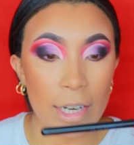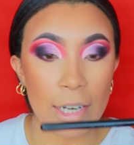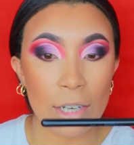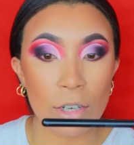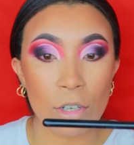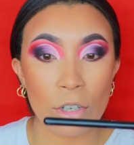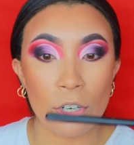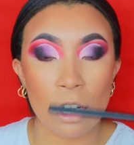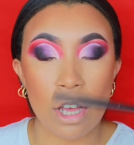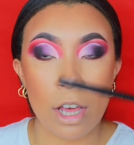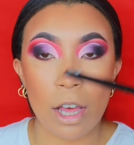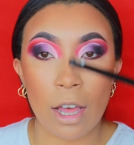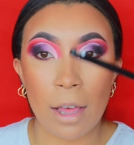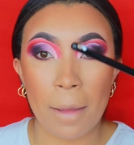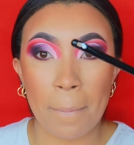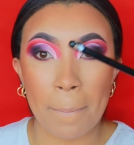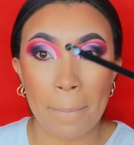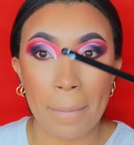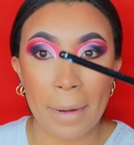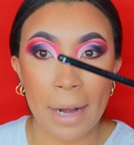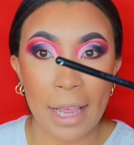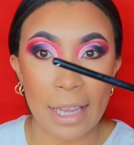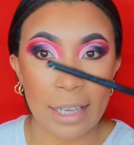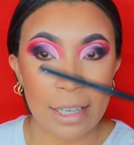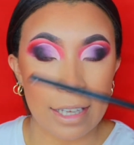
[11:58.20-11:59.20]
then on a
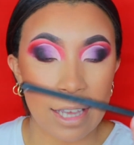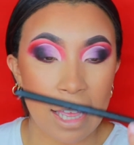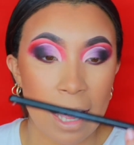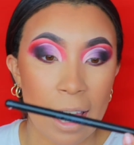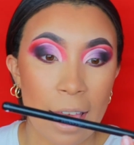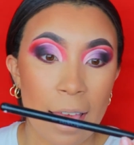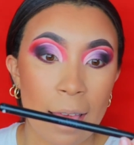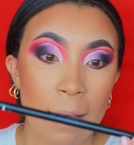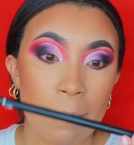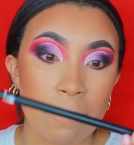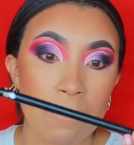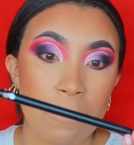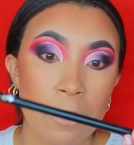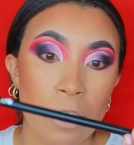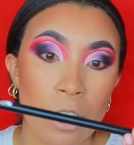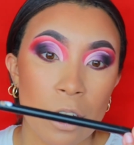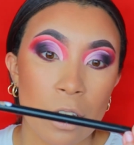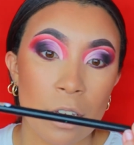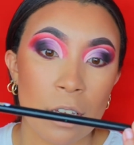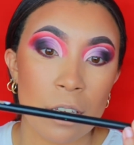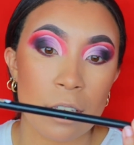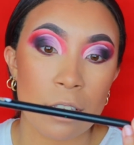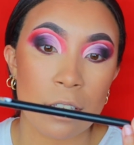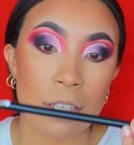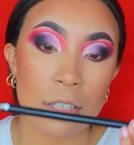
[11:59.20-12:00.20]
blank
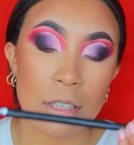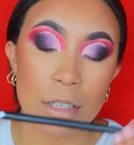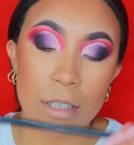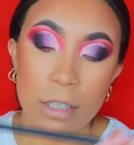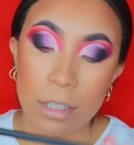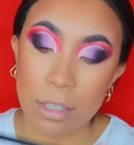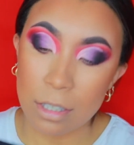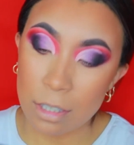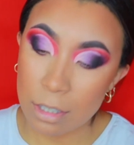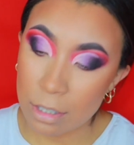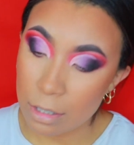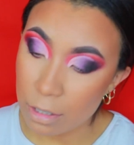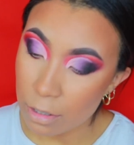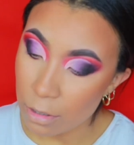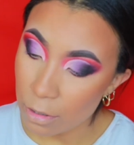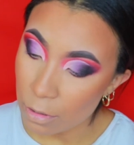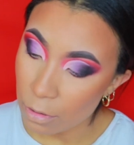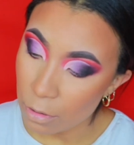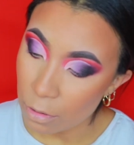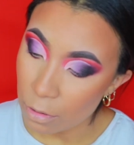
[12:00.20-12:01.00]
canvas